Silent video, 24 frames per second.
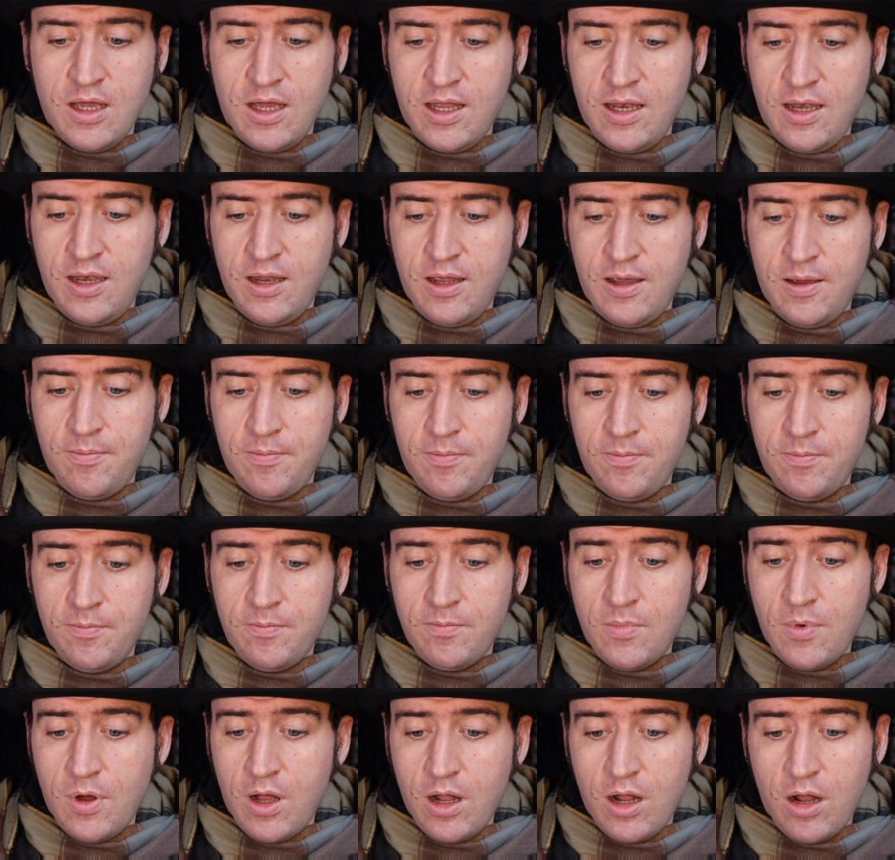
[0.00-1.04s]

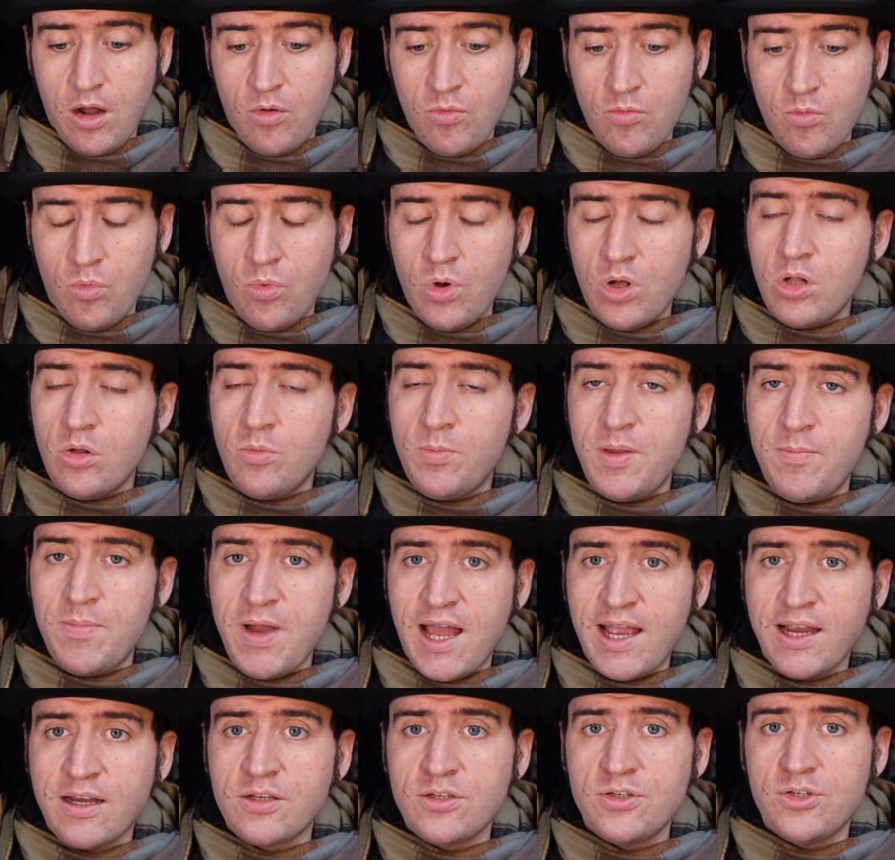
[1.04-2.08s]
And we'll be
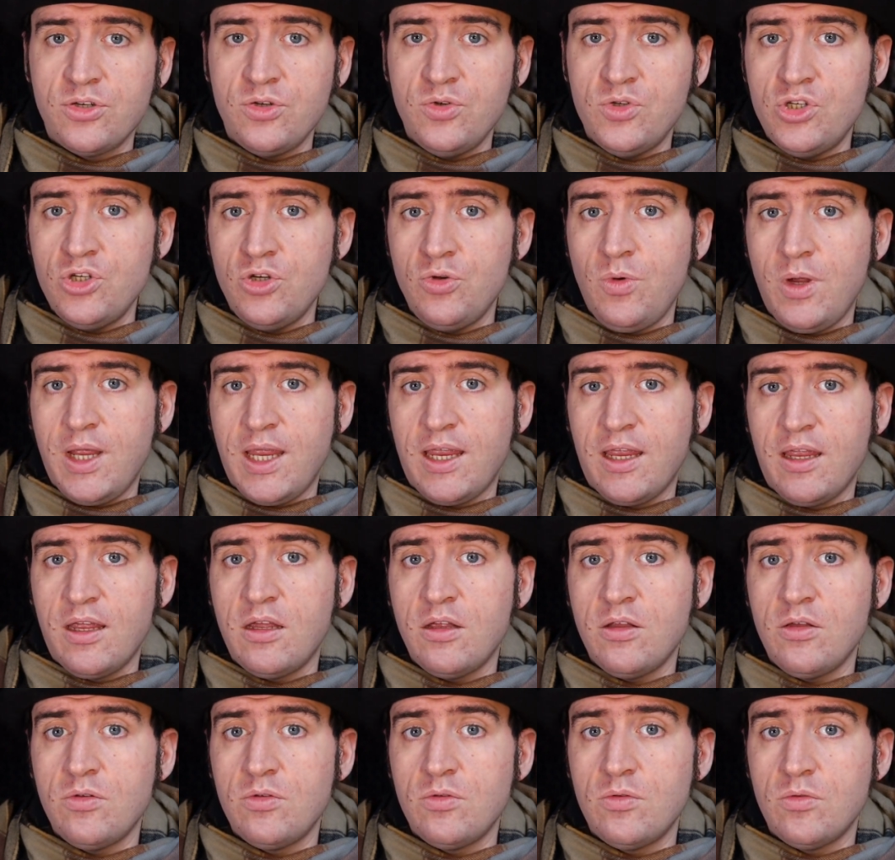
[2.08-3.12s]
back to
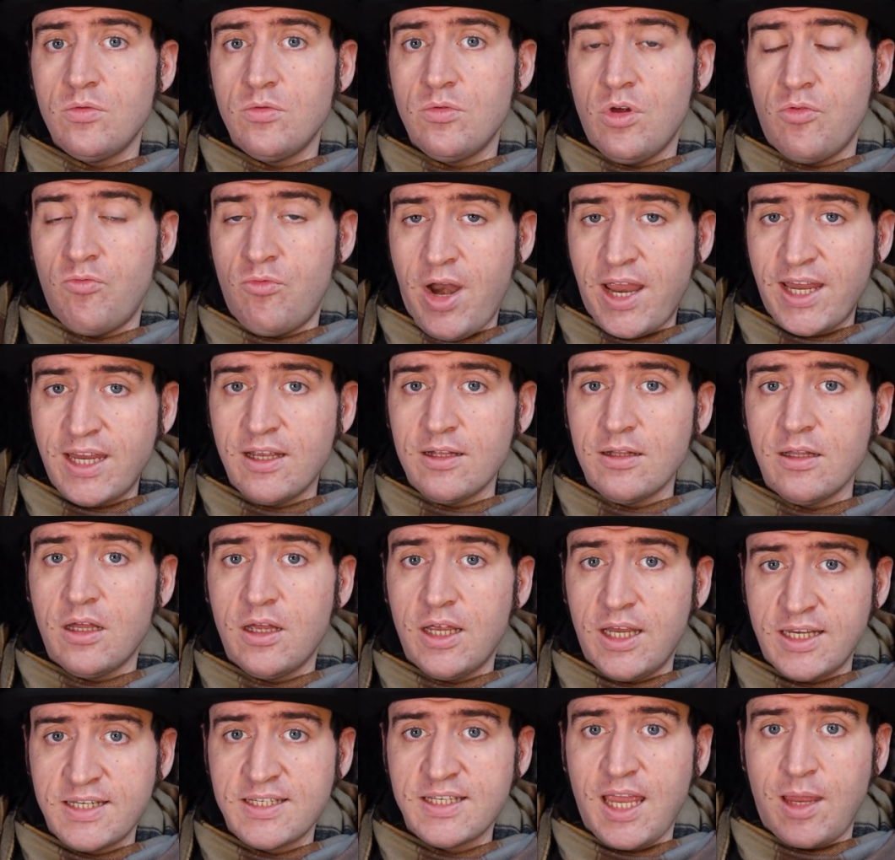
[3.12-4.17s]
doing
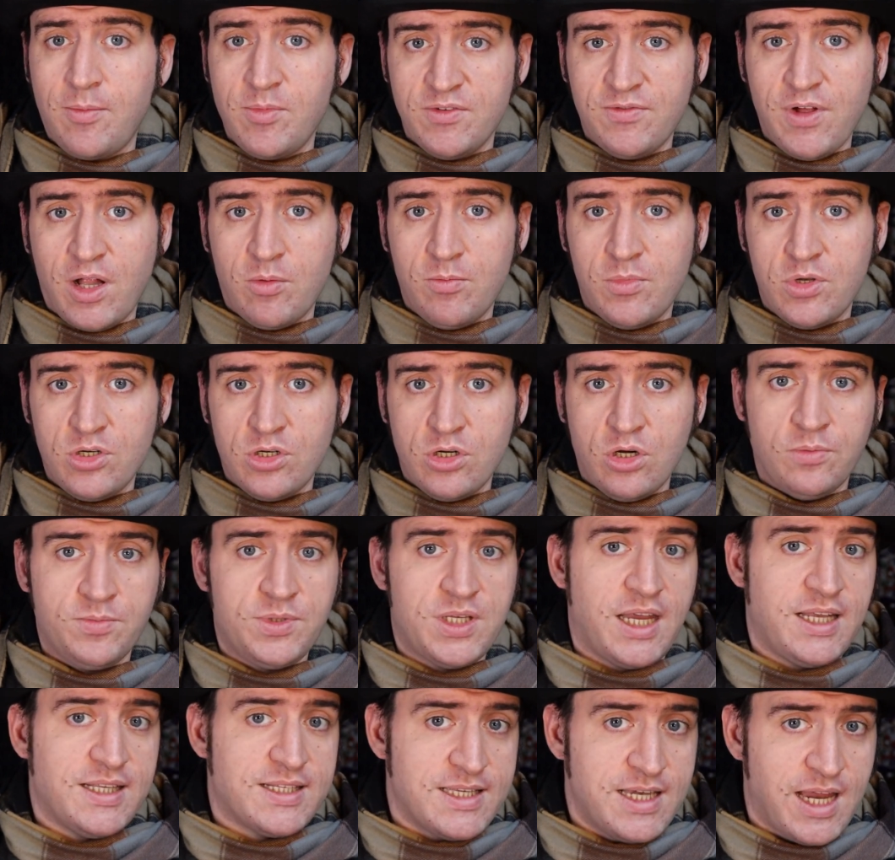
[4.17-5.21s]
regular Inkscape development
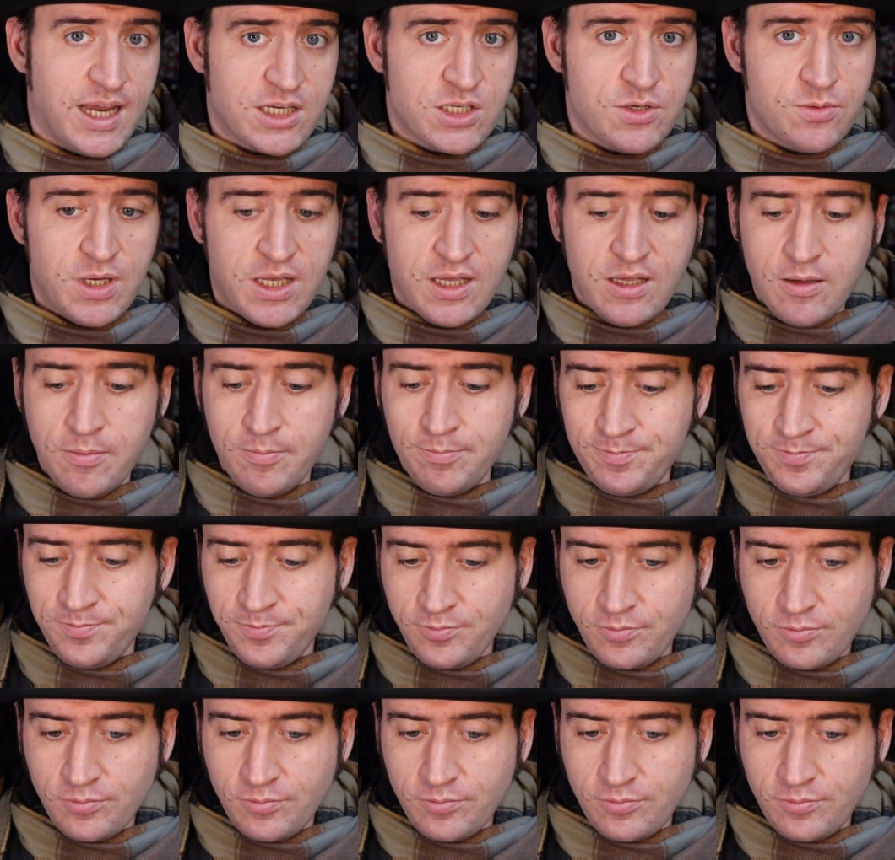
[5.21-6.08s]
updates next week.